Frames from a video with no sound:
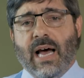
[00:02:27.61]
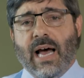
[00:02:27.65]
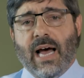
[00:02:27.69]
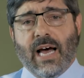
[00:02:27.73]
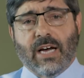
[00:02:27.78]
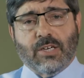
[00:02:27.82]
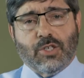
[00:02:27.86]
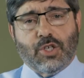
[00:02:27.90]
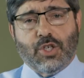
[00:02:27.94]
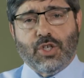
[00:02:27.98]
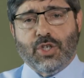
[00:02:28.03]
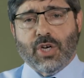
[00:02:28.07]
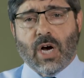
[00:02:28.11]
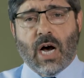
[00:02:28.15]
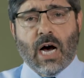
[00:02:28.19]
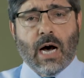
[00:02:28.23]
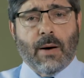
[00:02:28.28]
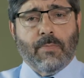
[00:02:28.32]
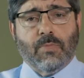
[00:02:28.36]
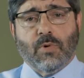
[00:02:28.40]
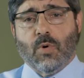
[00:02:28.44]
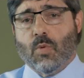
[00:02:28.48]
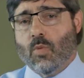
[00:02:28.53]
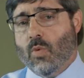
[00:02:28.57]
has
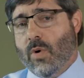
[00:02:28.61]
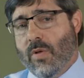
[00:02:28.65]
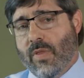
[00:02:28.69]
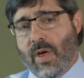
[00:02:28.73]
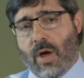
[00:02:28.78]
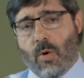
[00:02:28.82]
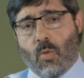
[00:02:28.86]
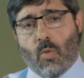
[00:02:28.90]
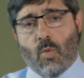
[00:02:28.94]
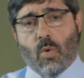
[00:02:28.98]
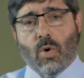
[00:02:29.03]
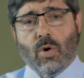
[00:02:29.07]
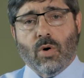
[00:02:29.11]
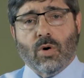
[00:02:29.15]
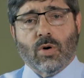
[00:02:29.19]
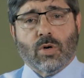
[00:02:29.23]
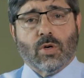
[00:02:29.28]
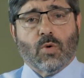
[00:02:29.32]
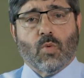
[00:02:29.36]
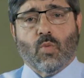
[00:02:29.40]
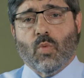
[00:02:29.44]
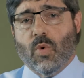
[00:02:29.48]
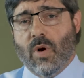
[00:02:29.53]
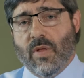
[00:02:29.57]
shopped, where they
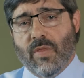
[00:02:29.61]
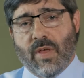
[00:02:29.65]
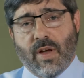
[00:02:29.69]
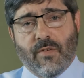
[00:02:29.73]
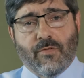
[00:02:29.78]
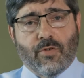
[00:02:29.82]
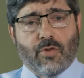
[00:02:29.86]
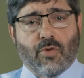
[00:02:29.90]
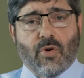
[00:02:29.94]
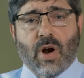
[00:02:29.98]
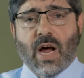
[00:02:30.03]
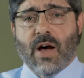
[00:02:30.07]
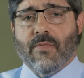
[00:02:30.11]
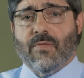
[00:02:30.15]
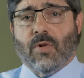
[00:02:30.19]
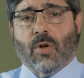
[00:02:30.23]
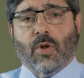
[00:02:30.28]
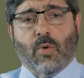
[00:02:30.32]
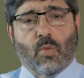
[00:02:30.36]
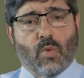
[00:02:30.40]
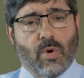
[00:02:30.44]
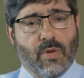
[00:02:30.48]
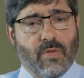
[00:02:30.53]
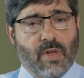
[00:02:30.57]
worked, where they've
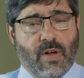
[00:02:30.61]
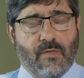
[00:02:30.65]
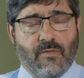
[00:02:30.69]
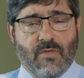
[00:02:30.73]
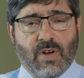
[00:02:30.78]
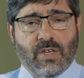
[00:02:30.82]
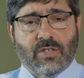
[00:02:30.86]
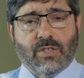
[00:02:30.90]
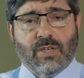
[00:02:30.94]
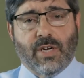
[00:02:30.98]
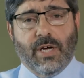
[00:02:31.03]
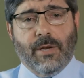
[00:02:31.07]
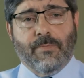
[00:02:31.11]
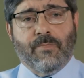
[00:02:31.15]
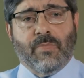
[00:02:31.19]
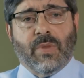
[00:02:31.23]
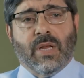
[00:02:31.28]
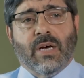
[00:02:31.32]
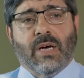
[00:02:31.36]
traveled, where they visited?